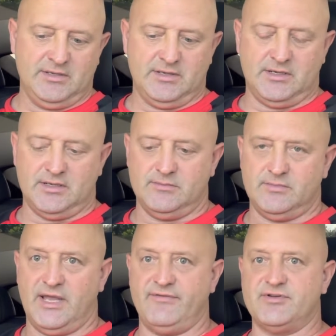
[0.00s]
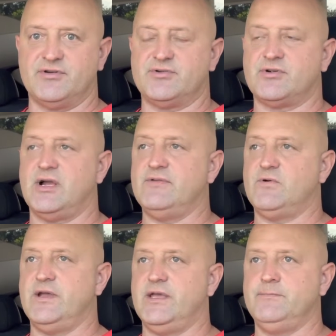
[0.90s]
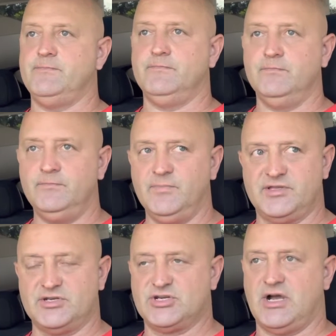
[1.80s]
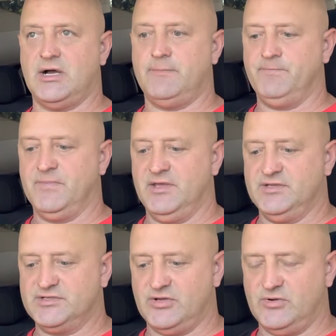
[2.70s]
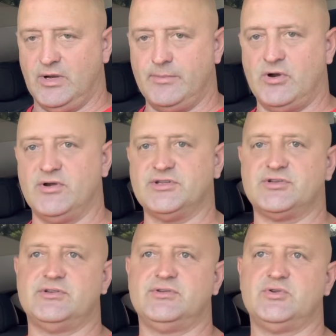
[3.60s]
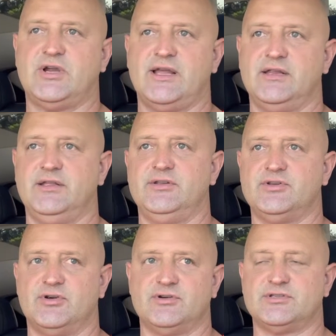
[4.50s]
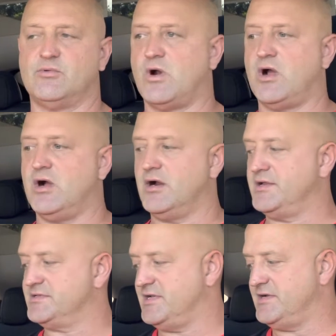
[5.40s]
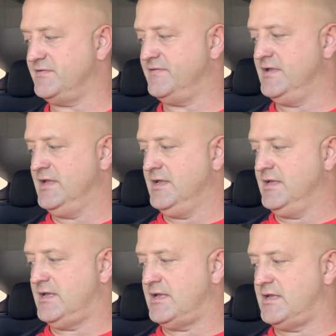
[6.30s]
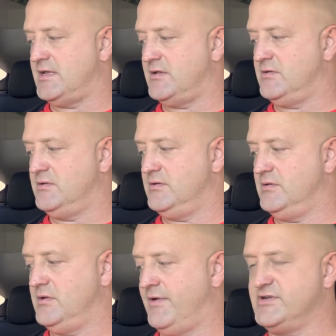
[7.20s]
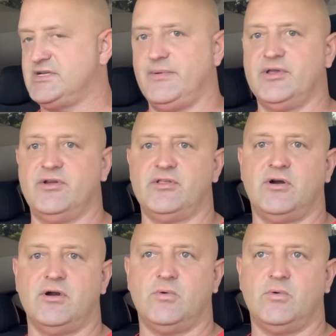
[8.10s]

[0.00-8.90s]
I have a dirt driveway at the shop, so I'm always tracking in dirts and rock and stuff. And every time I go to the car